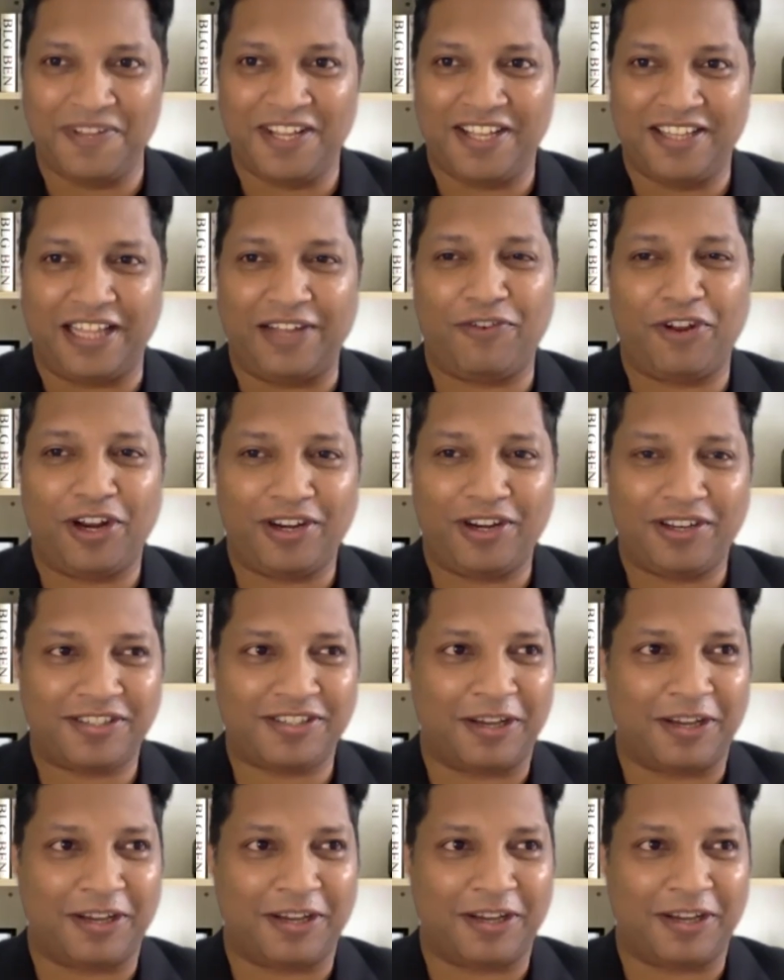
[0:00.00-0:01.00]

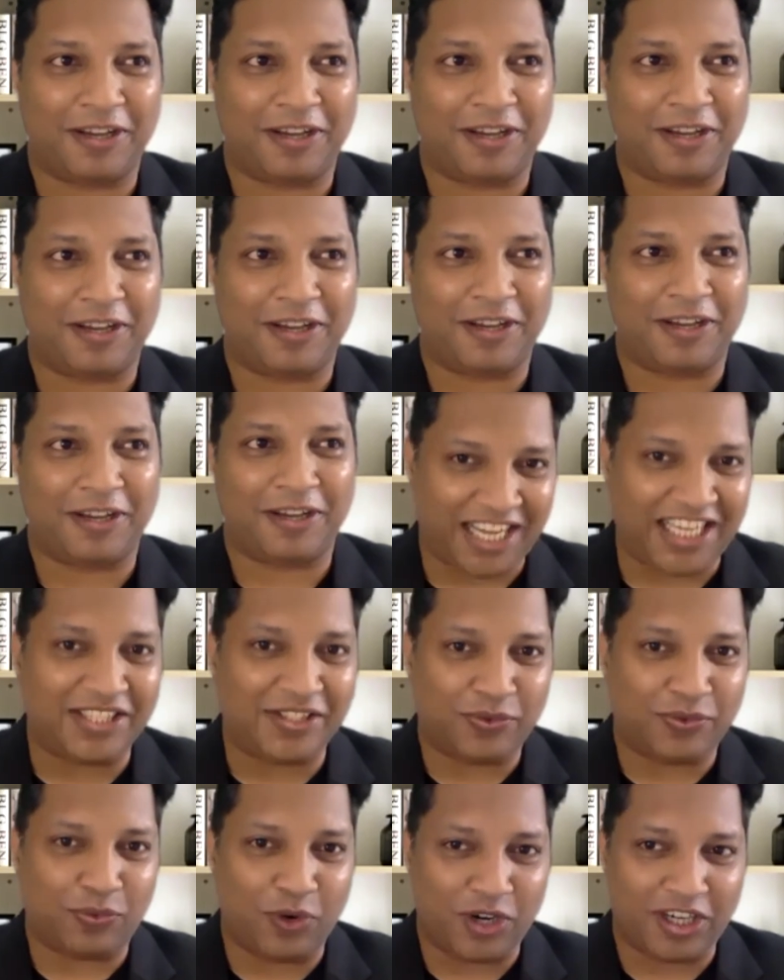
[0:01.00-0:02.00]
There were some
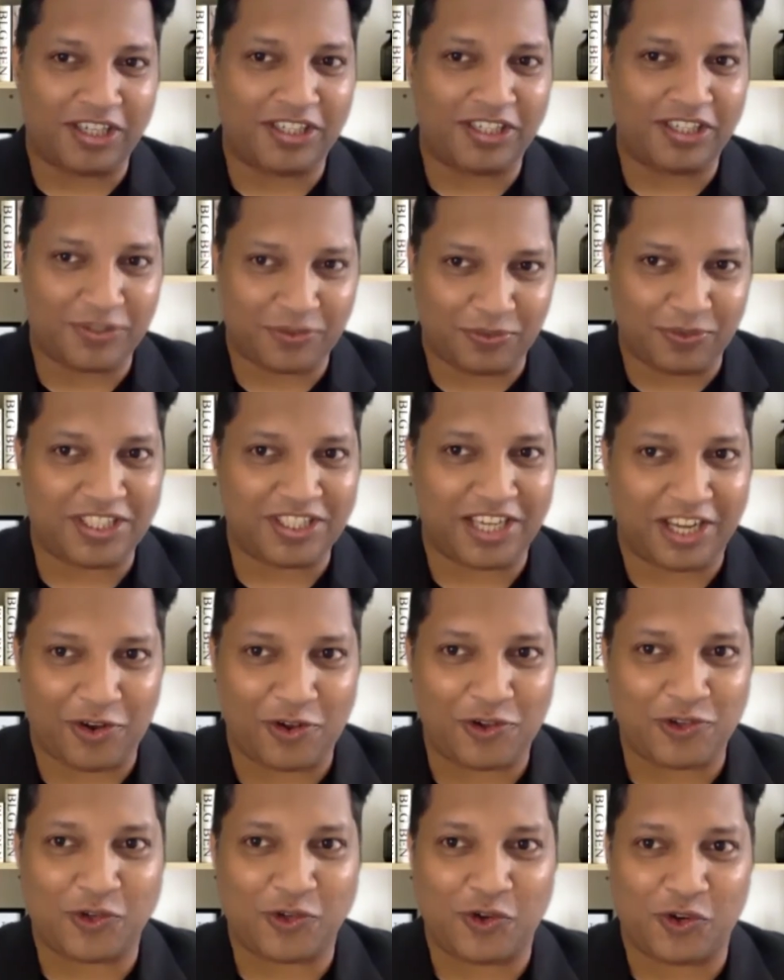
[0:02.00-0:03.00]
nice words which I
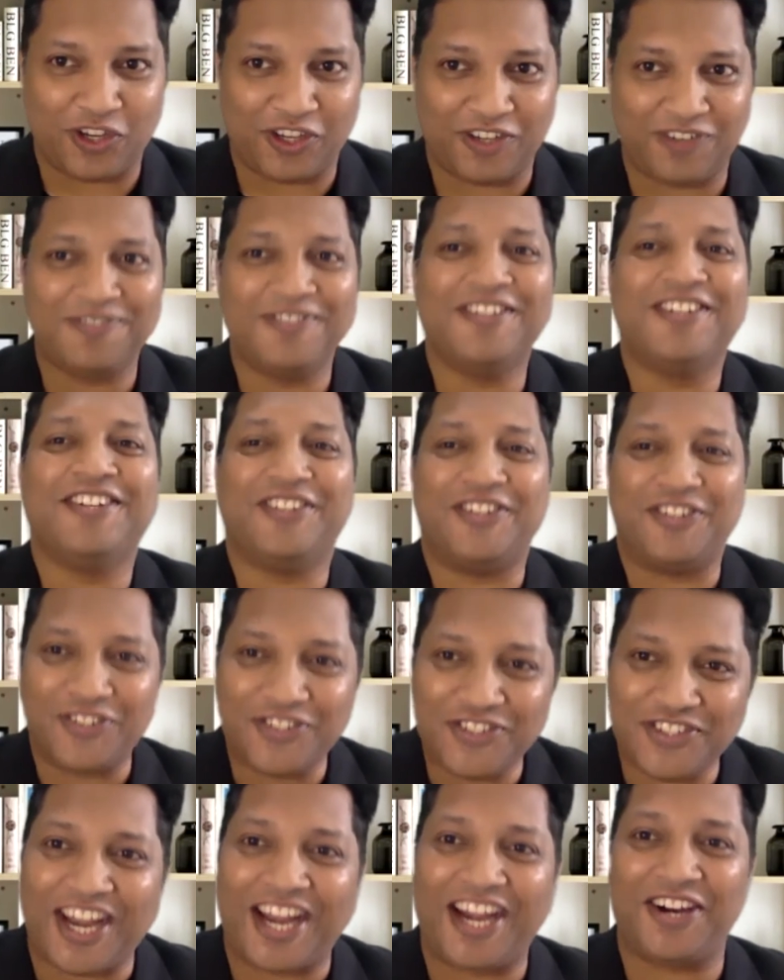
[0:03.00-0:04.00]
also
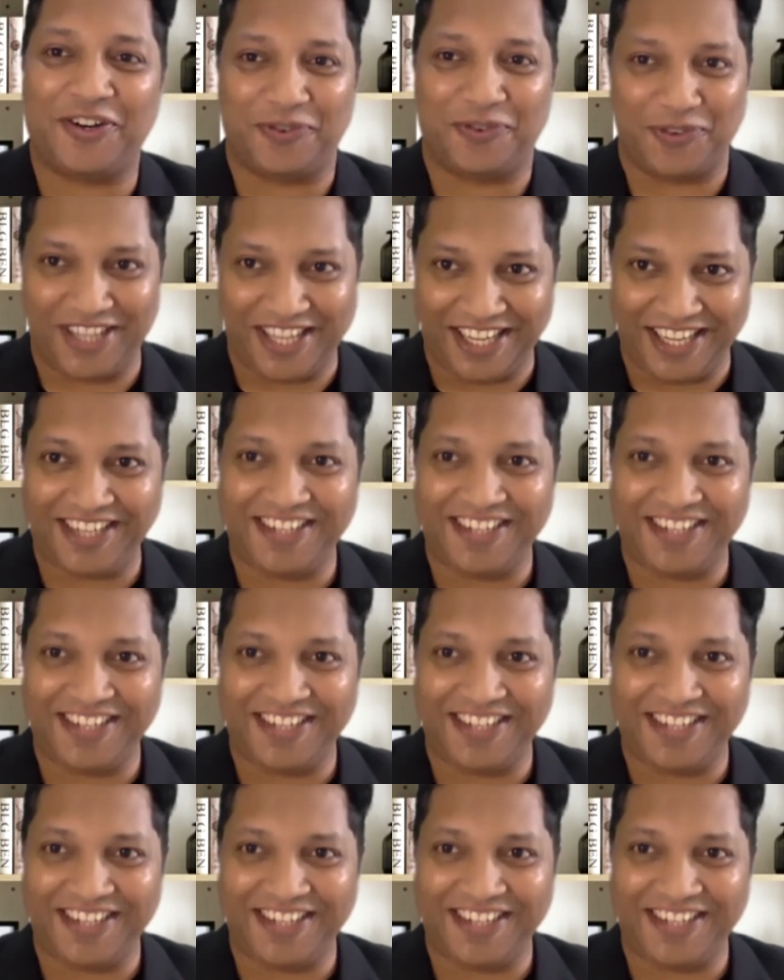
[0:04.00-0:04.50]
shared over there,